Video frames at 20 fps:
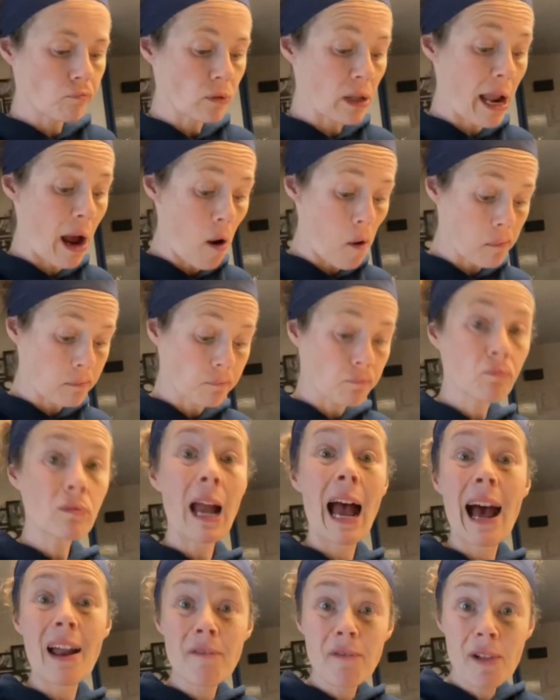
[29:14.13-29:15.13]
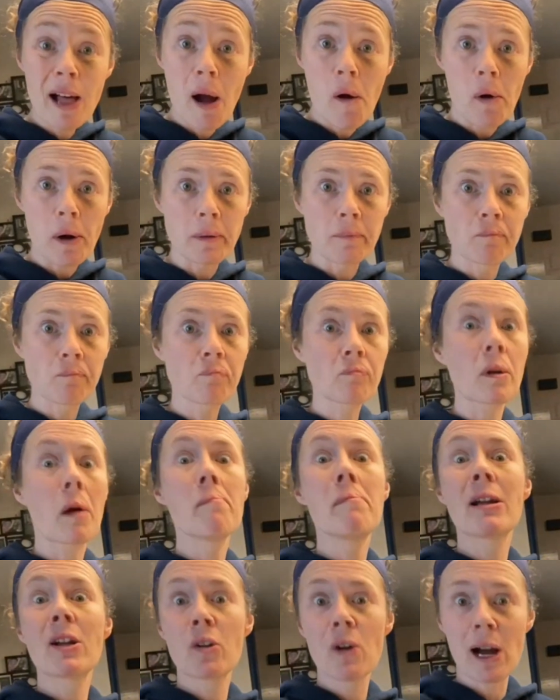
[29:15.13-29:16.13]
Now, add flour,
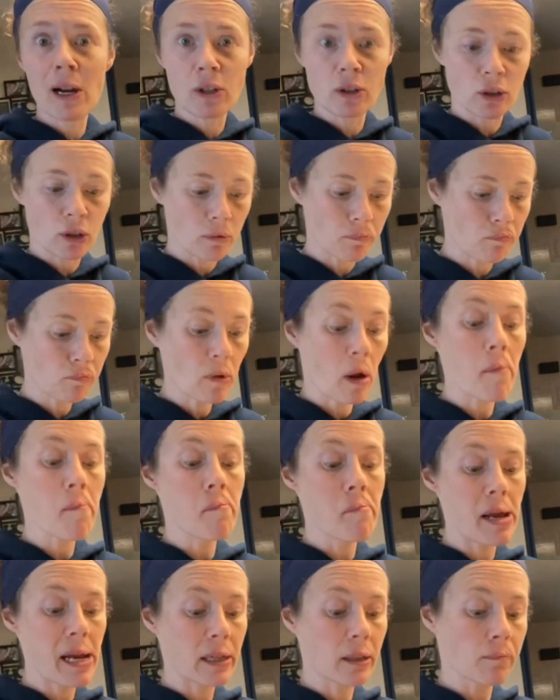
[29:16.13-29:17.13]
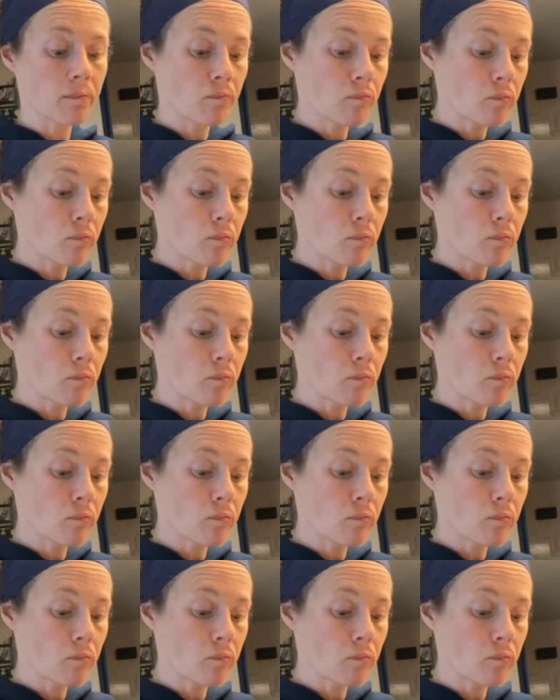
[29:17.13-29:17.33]
make crackers, make